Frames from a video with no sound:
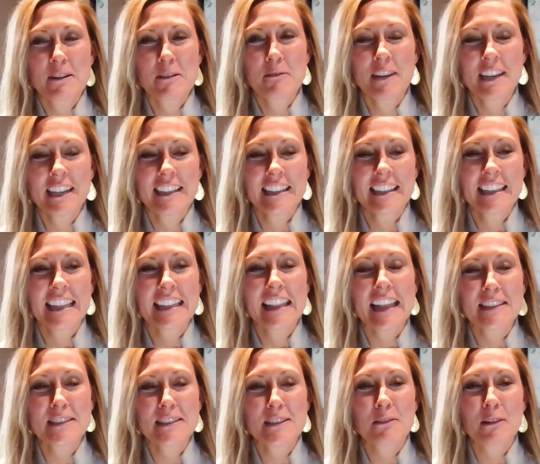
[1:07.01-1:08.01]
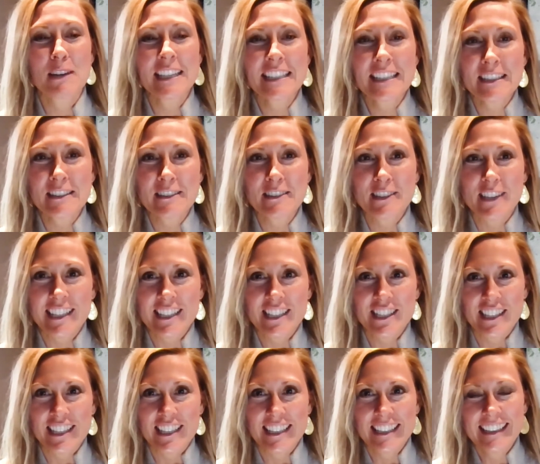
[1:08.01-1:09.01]
Well, that's quite an
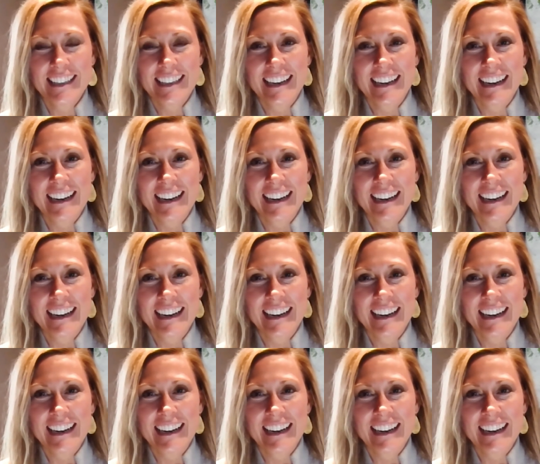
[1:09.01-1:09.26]
introduction.